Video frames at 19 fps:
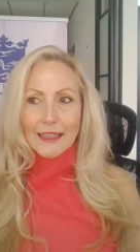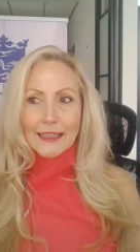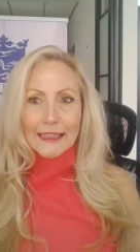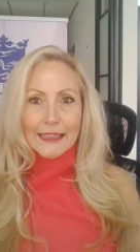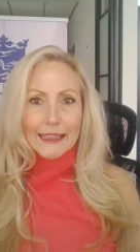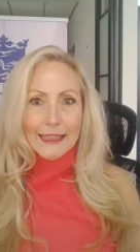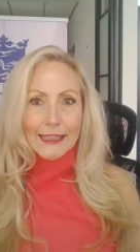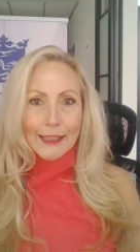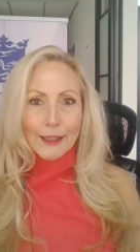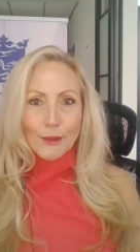
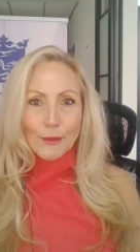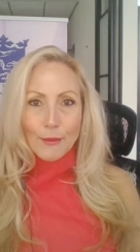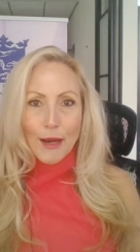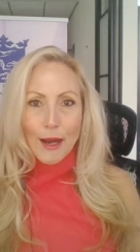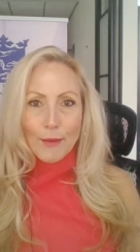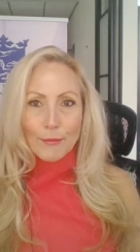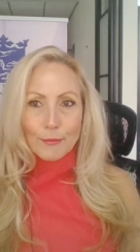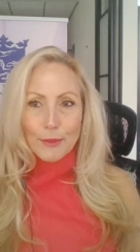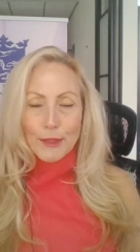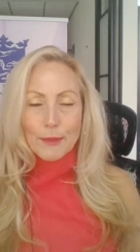Like, get
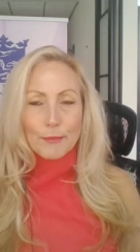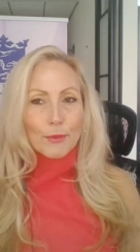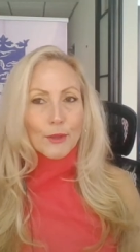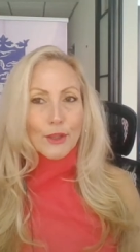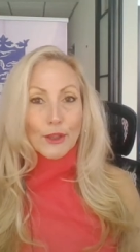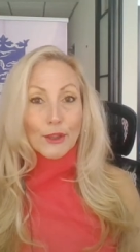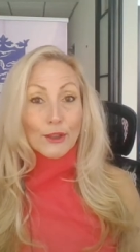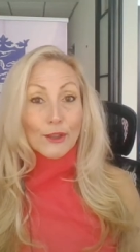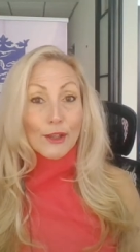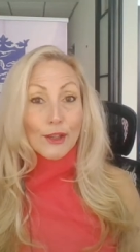around people
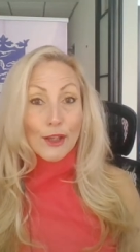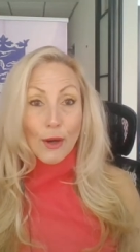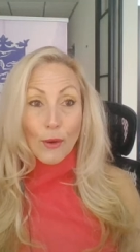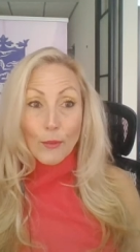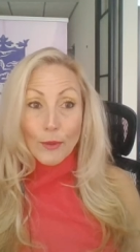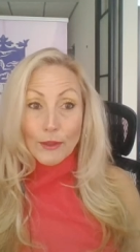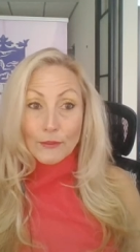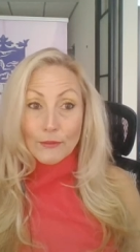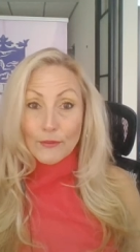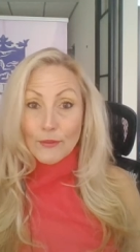that are
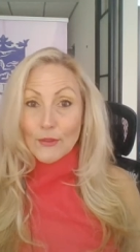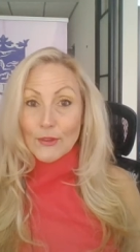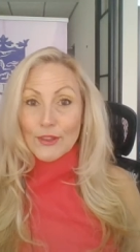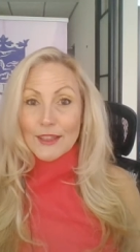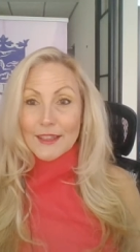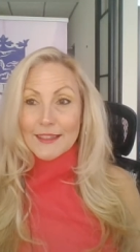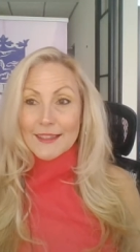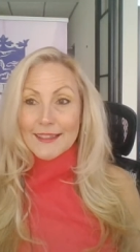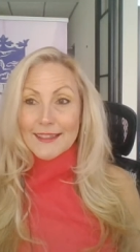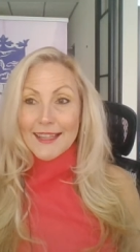going
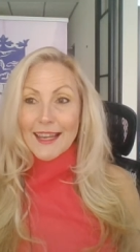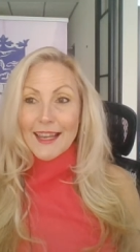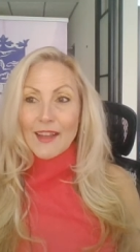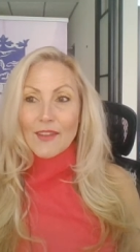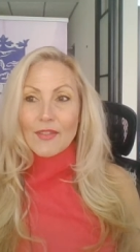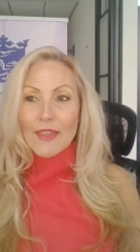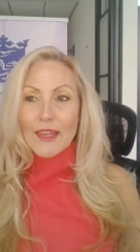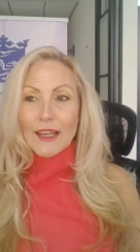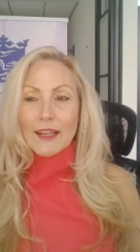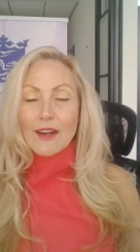for it,
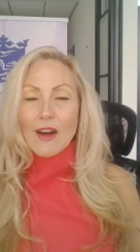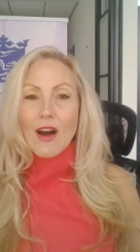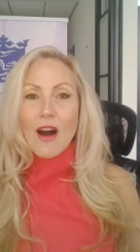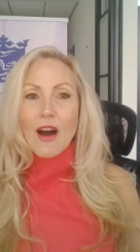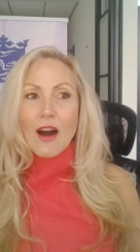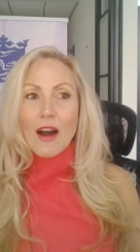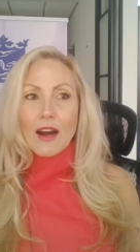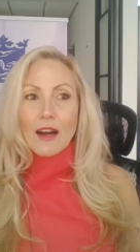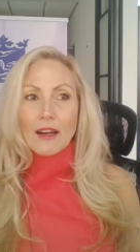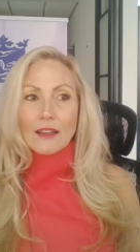that
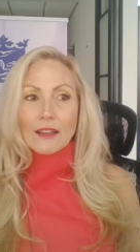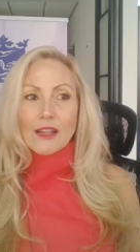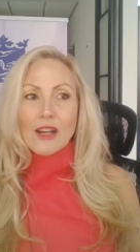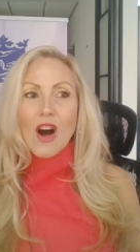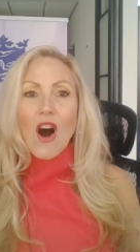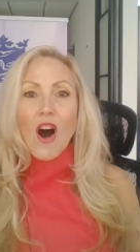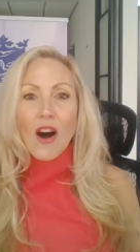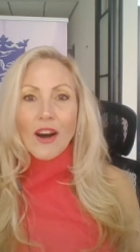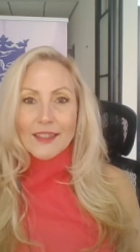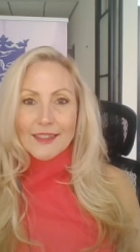are
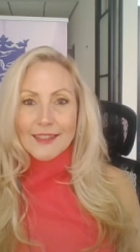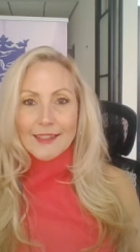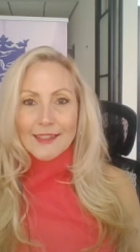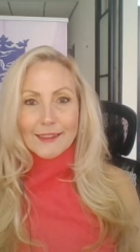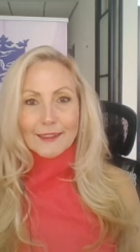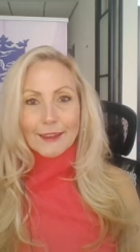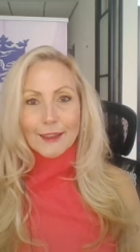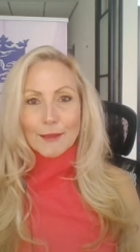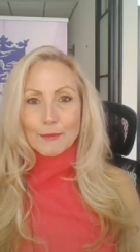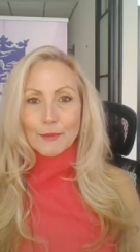
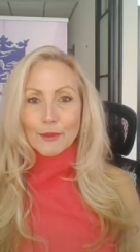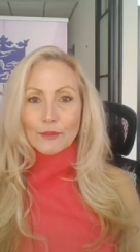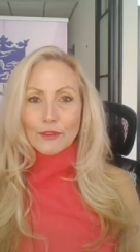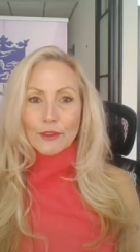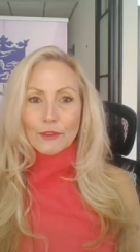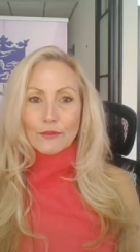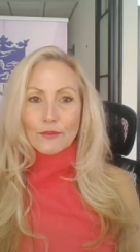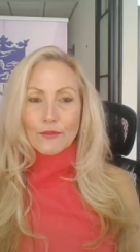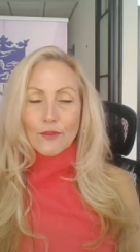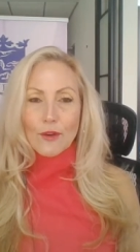constantly
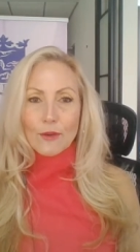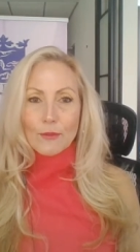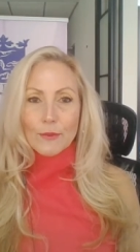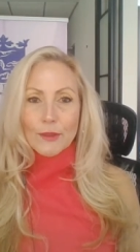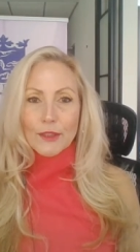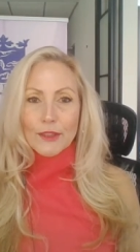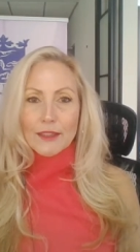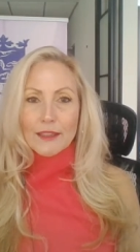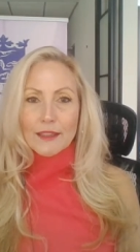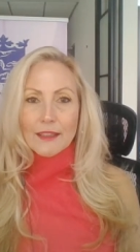moving
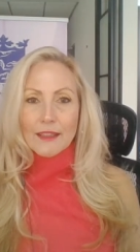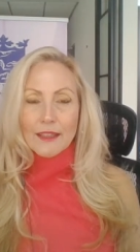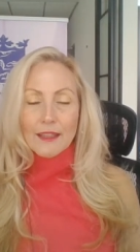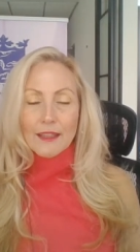forward.